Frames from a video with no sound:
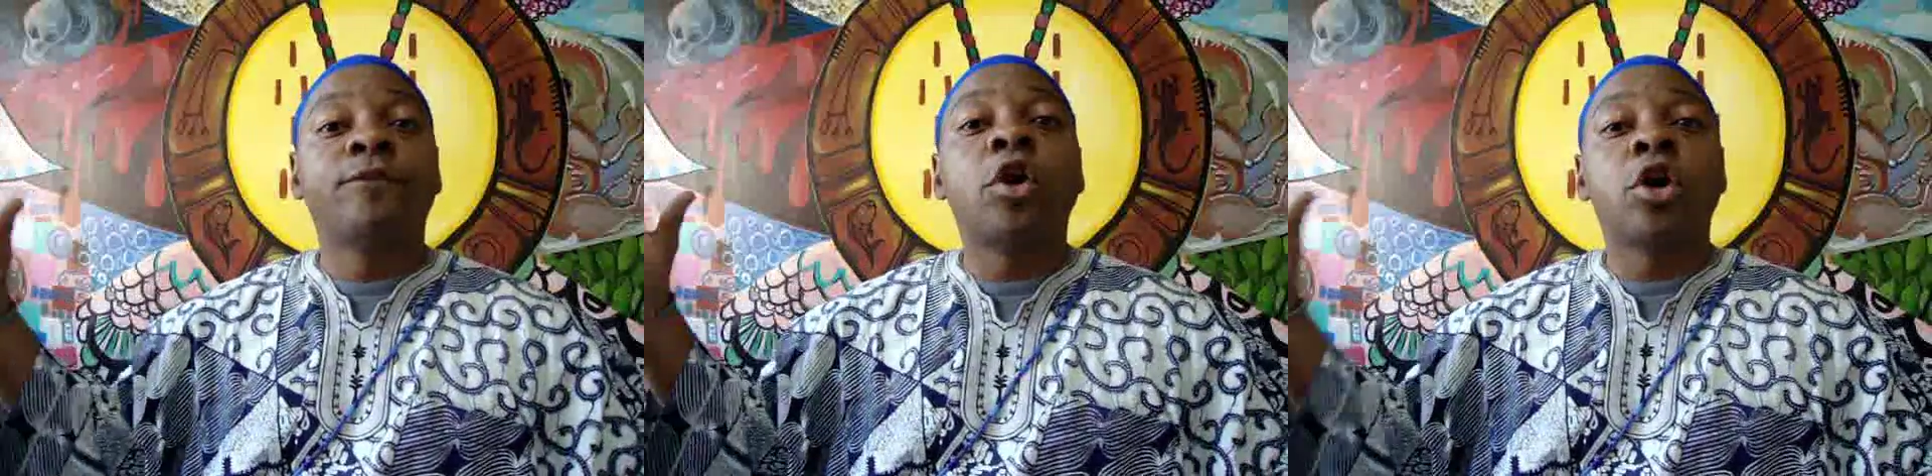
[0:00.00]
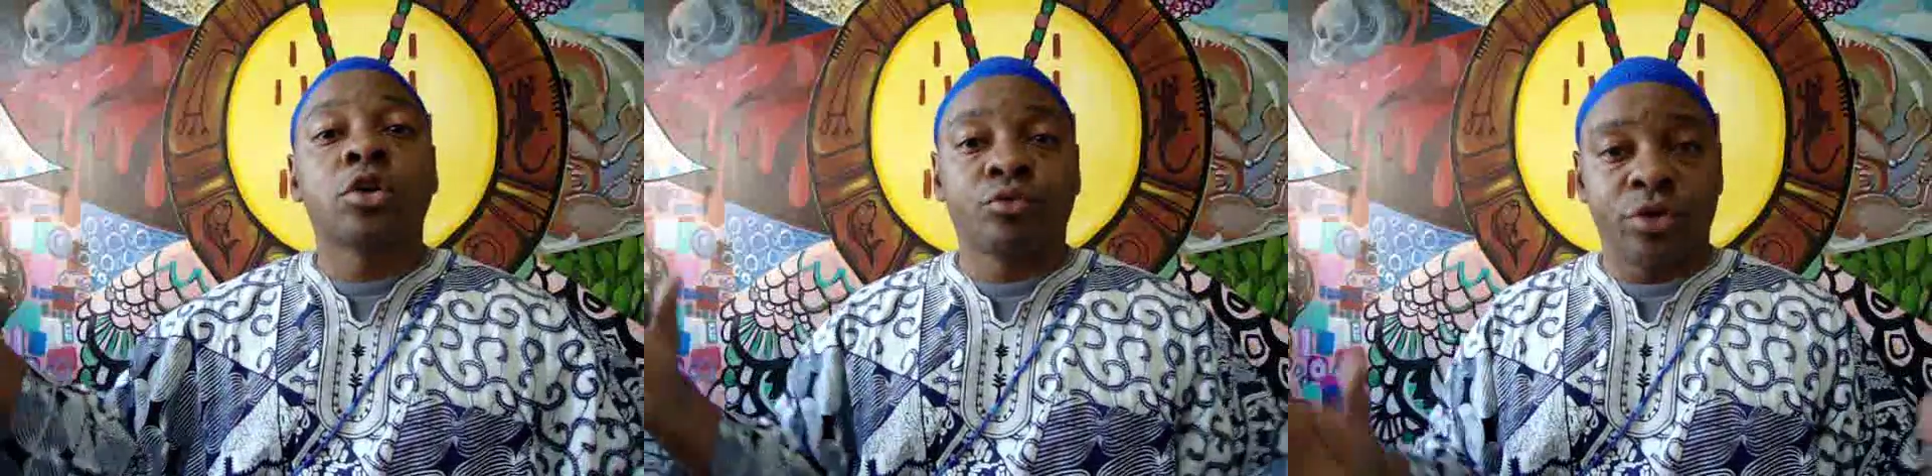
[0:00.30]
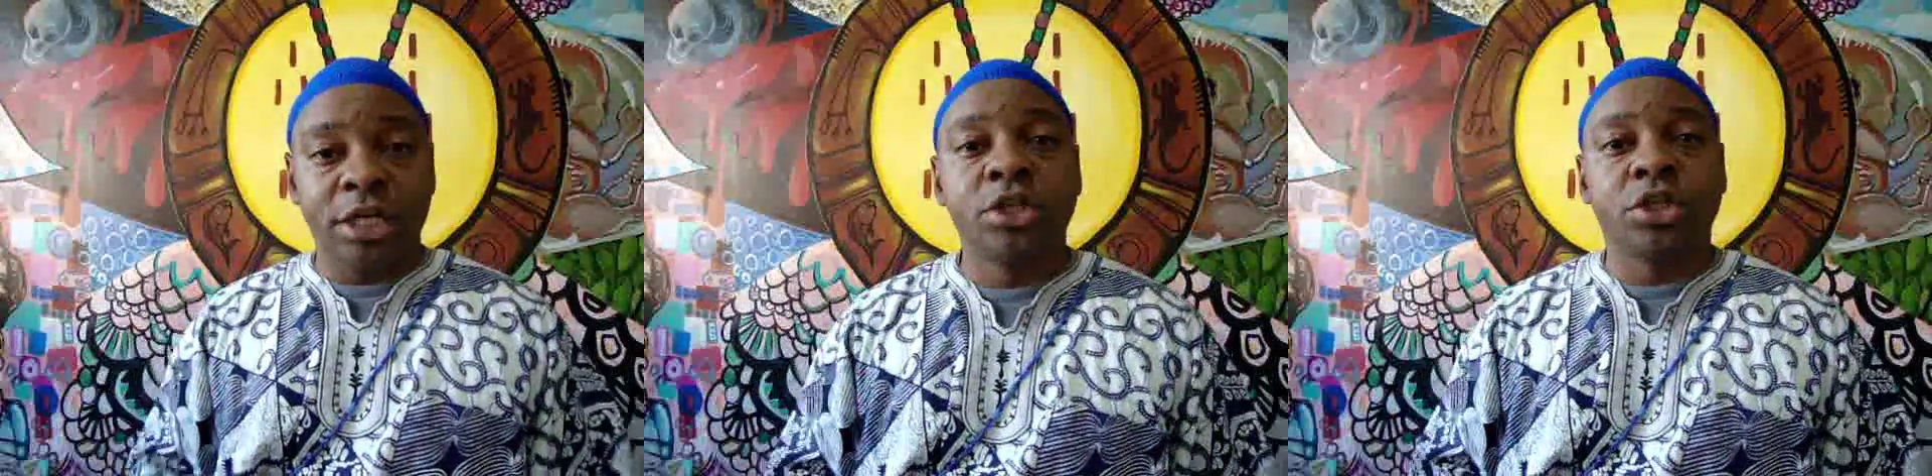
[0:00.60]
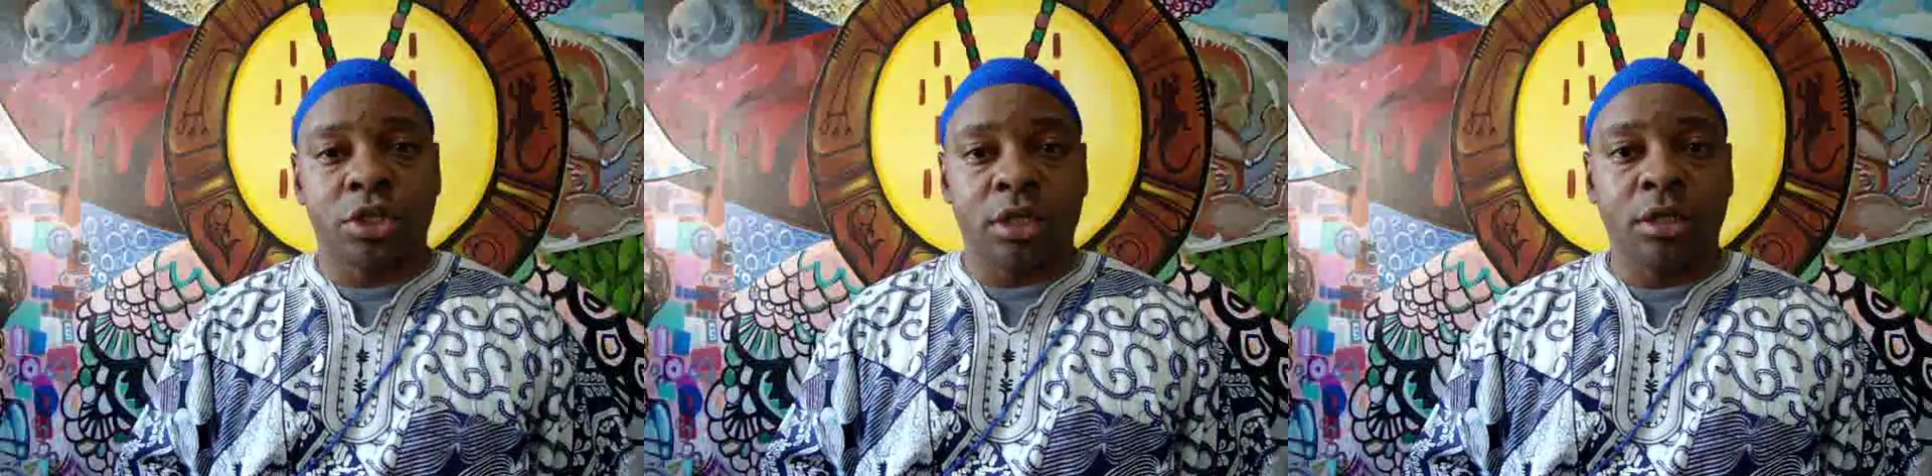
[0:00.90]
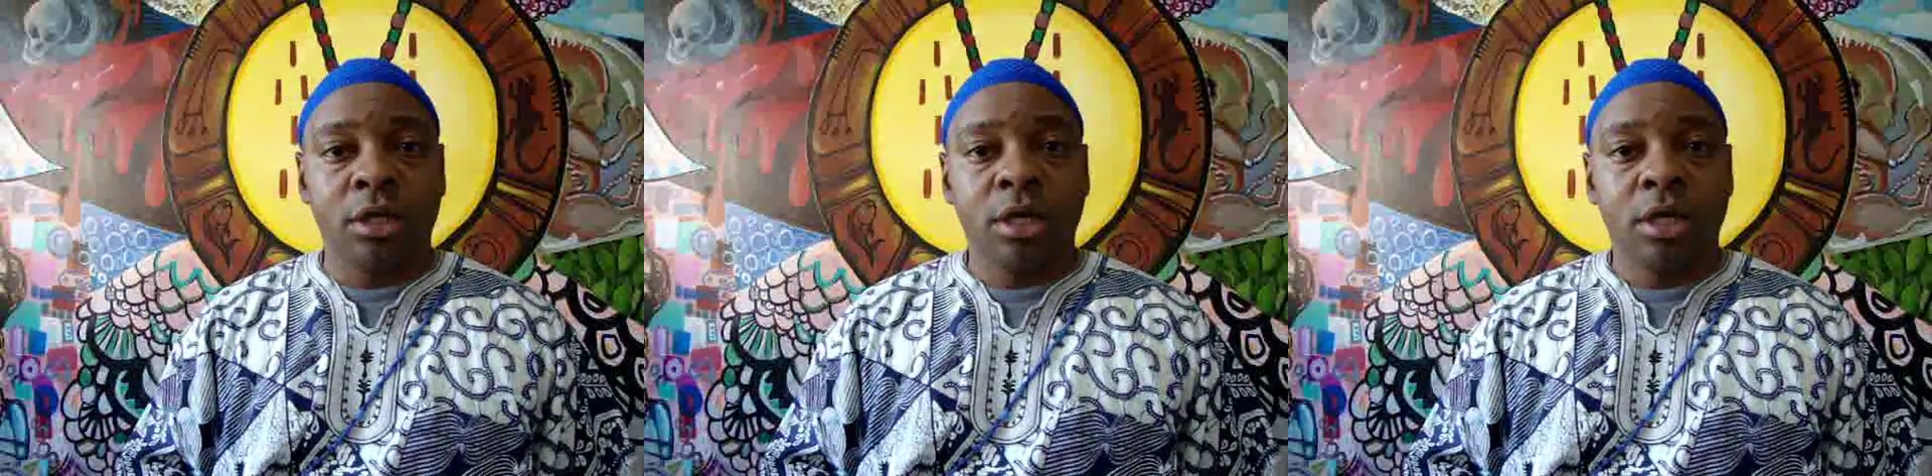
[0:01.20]

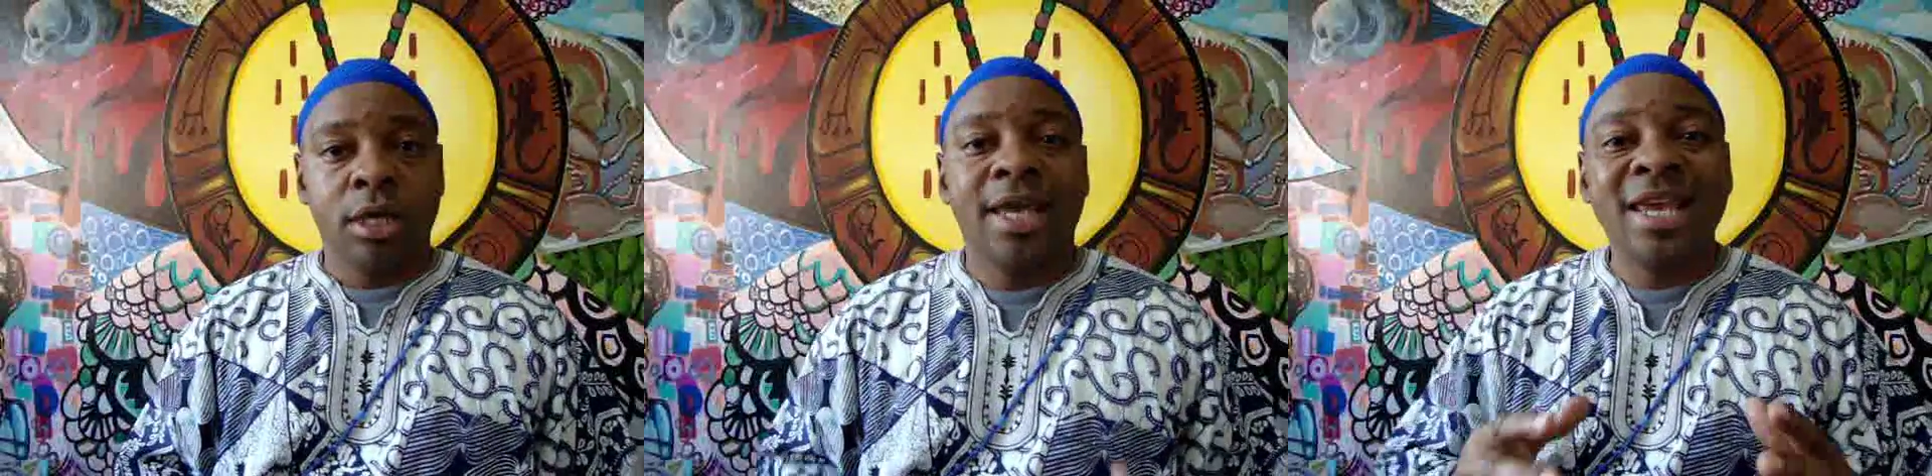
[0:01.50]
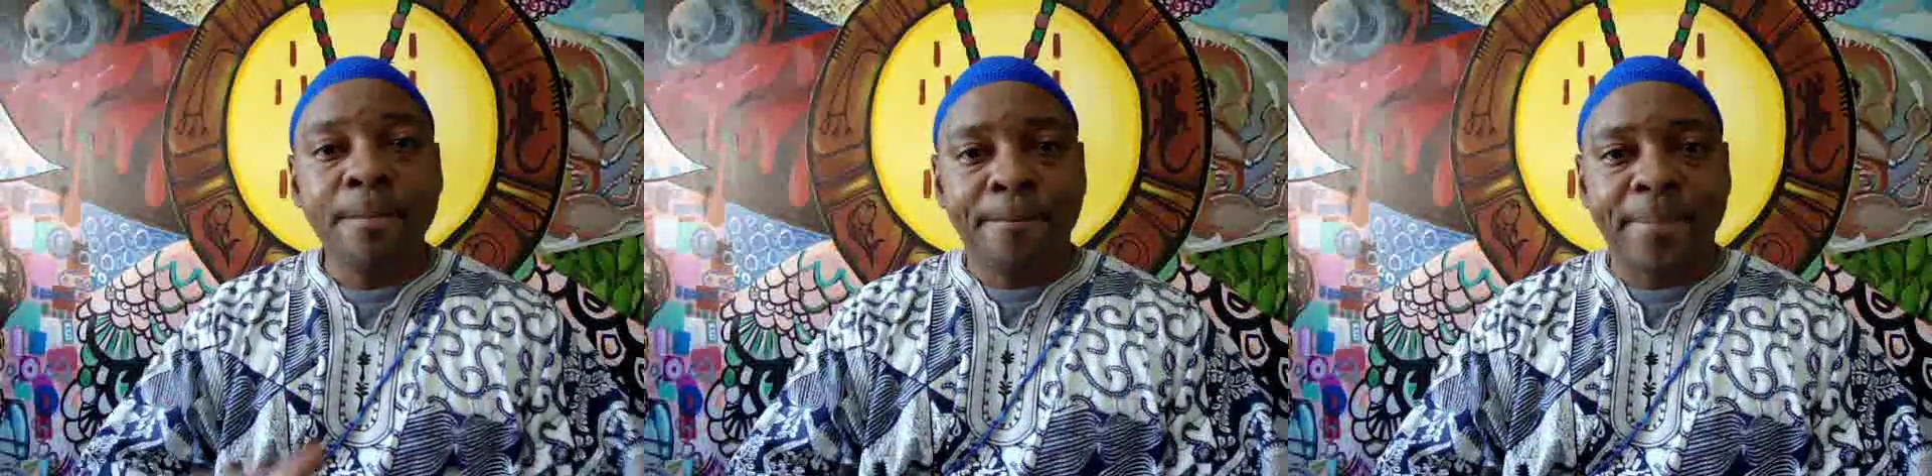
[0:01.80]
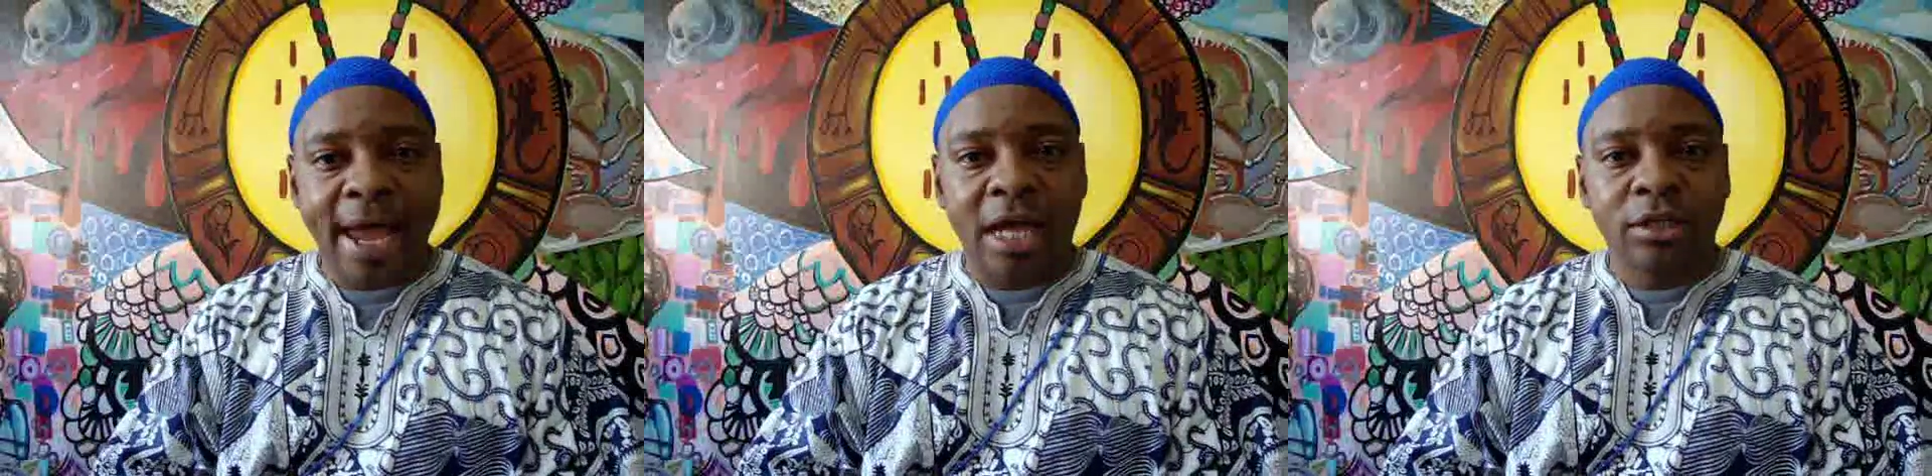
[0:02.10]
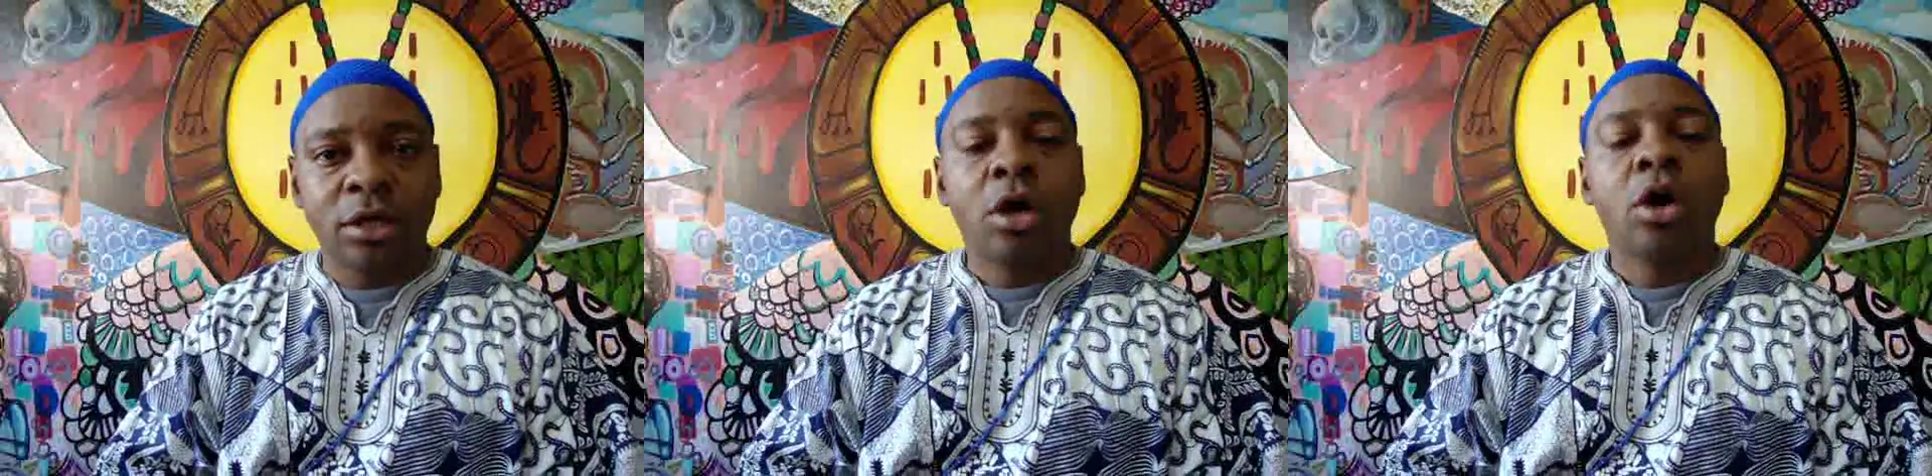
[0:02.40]
far-reaching impact